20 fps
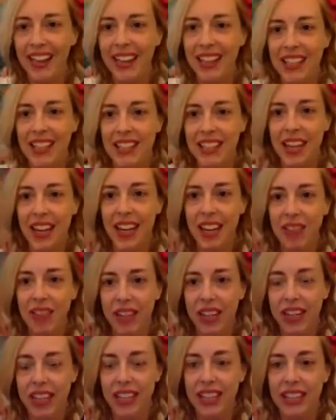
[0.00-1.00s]

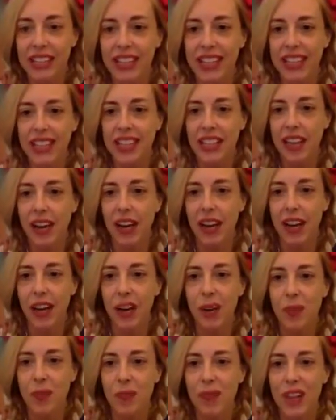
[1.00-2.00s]
David, Linda,
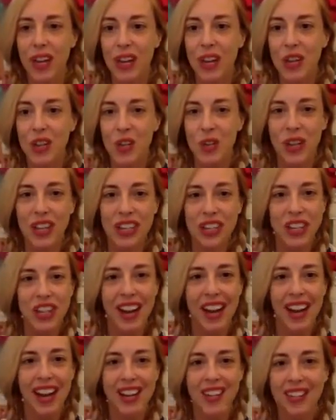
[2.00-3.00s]

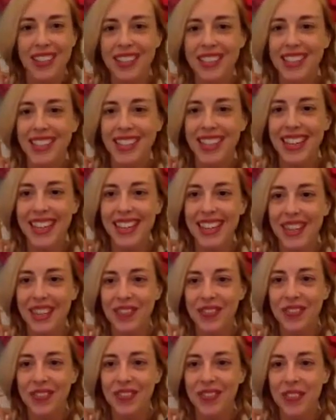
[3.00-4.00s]
Trisha, what's
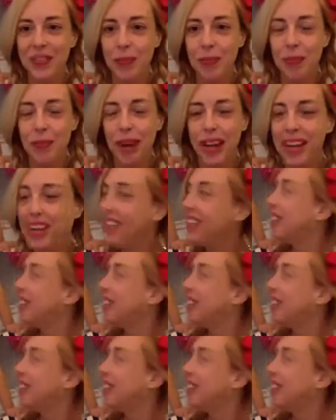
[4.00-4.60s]
up? Mike